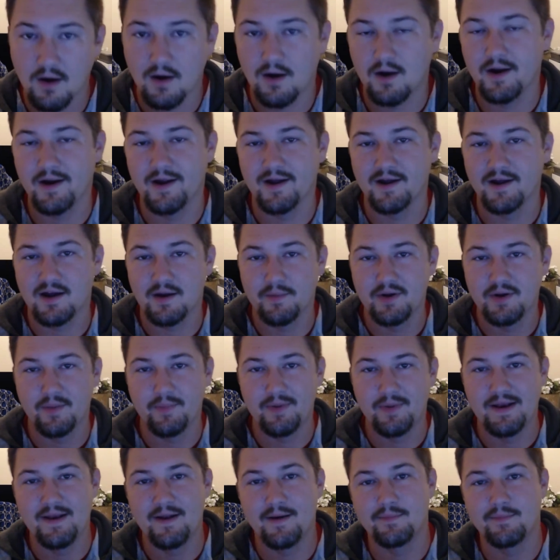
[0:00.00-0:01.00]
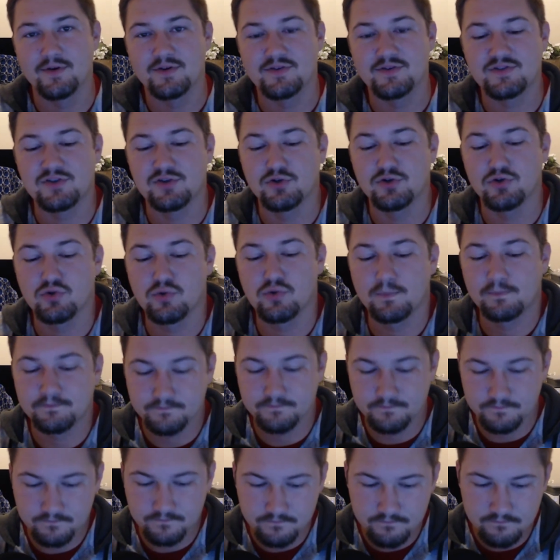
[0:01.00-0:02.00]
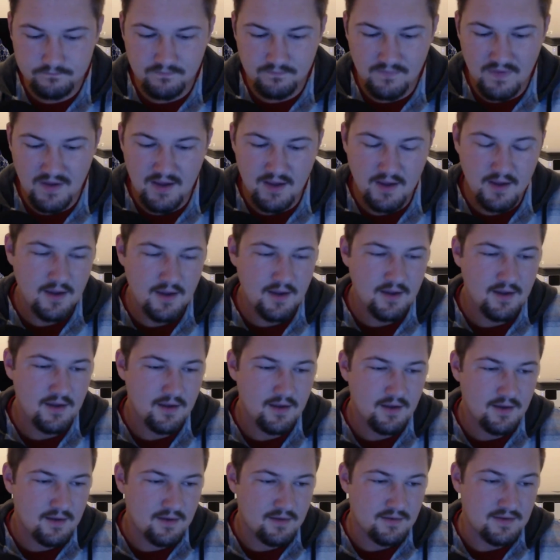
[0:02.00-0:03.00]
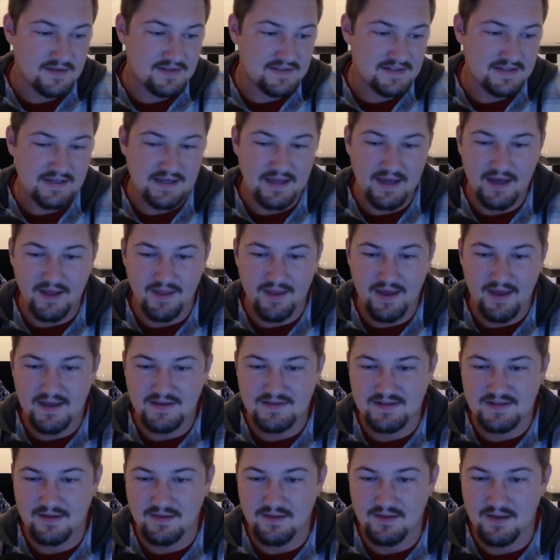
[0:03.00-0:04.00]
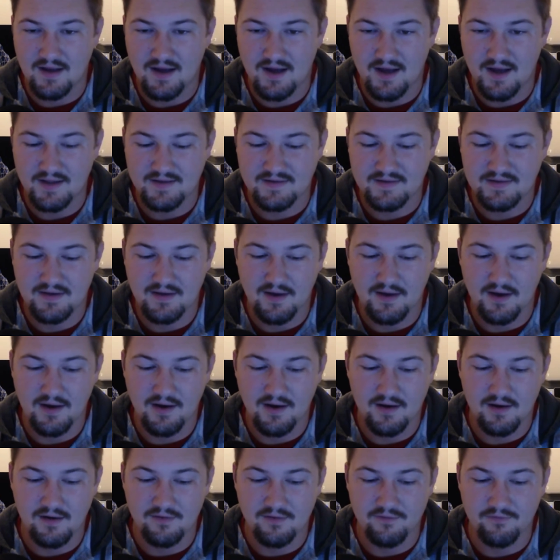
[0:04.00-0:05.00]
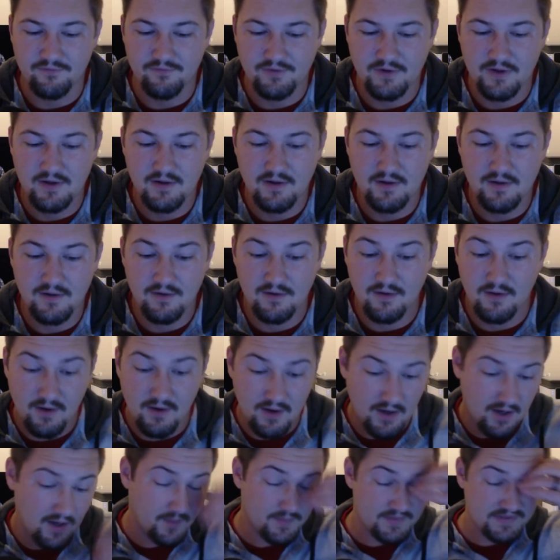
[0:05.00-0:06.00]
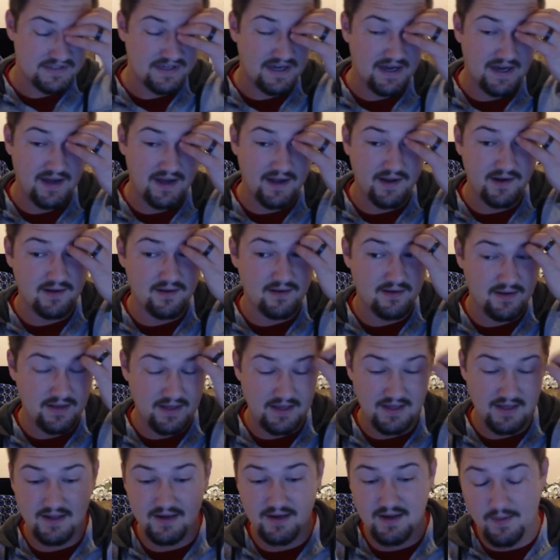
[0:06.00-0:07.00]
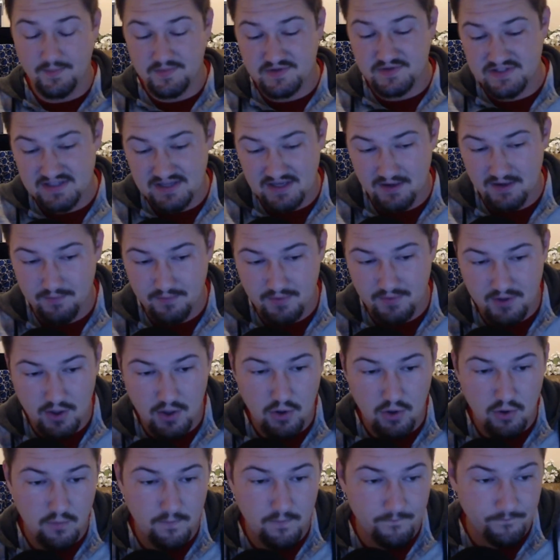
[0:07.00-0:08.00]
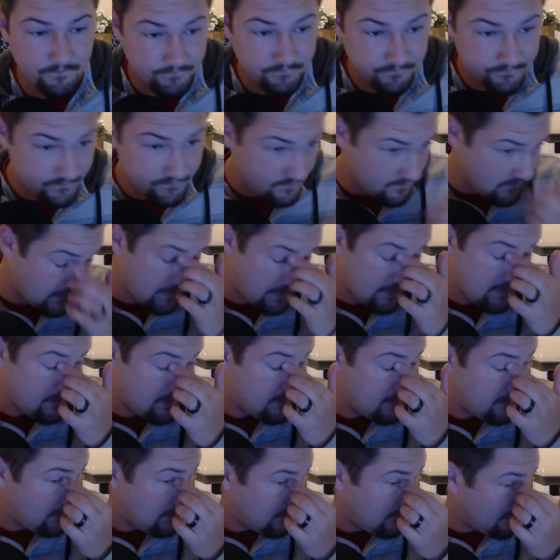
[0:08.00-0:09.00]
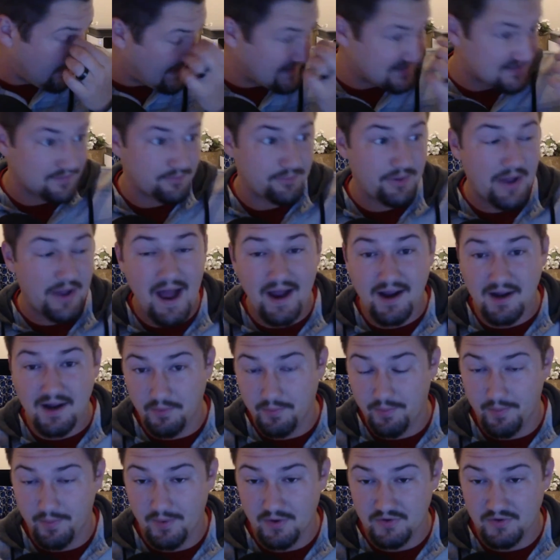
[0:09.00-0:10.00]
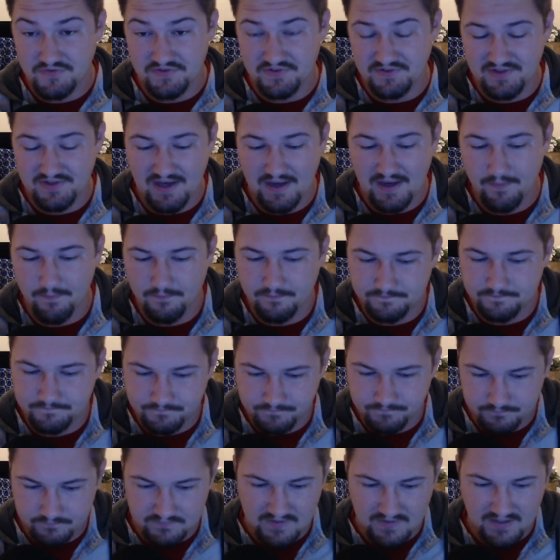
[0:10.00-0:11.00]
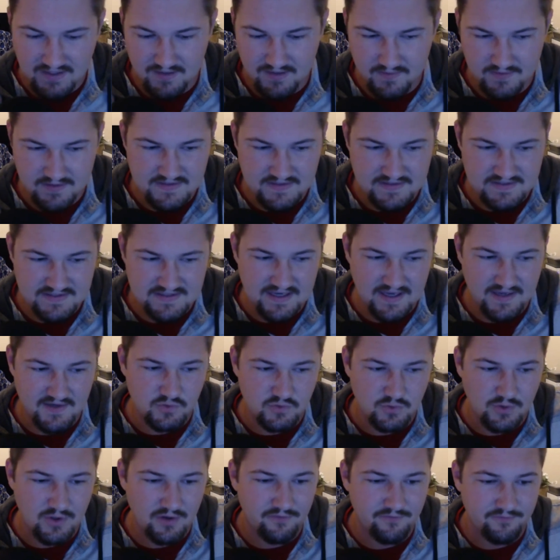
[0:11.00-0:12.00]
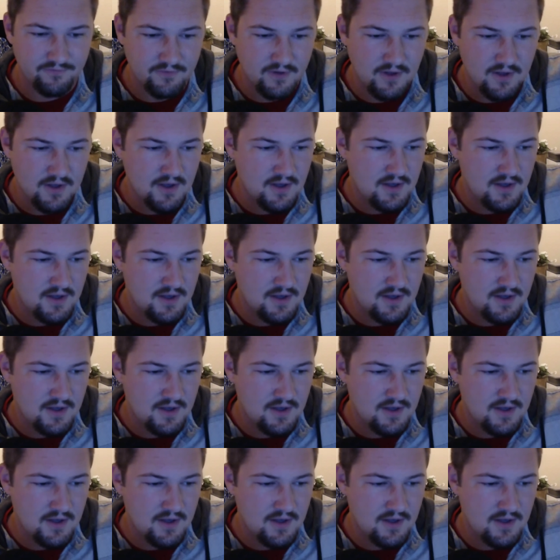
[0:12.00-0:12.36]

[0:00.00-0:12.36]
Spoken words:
All right, and coming up at number 2, this is a guy that has a lot of upside, and I'm seeing him go as a backup most of the time in these 10, 12